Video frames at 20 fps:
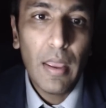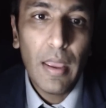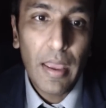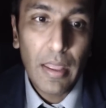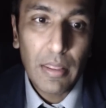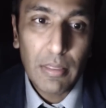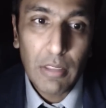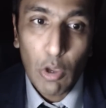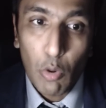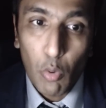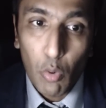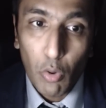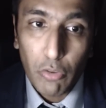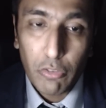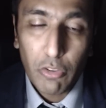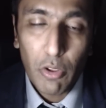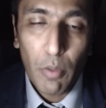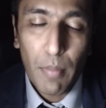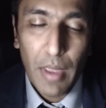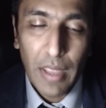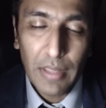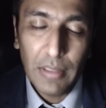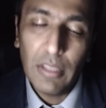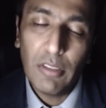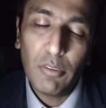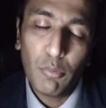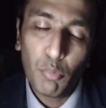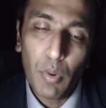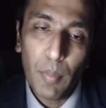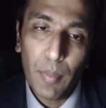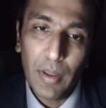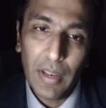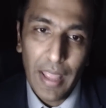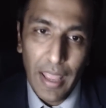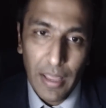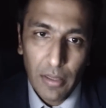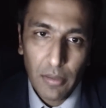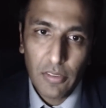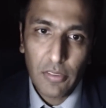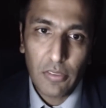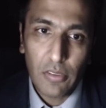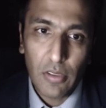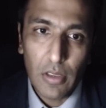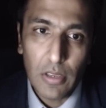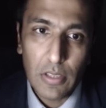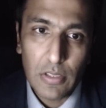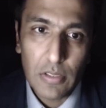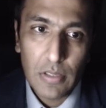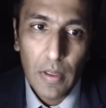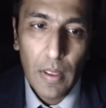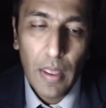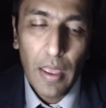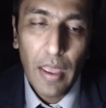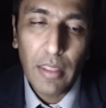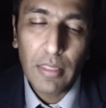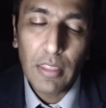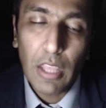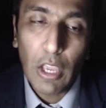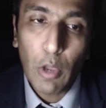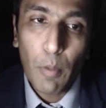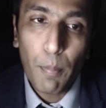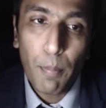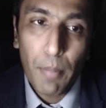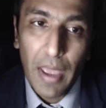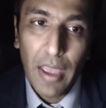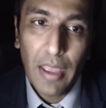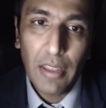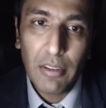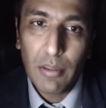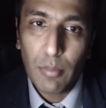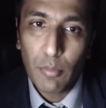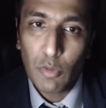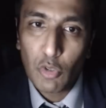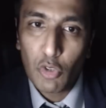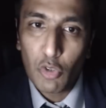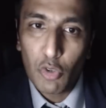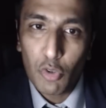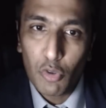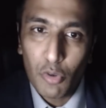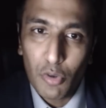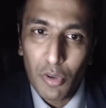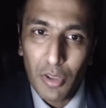and they also made these women exercise and they compared them to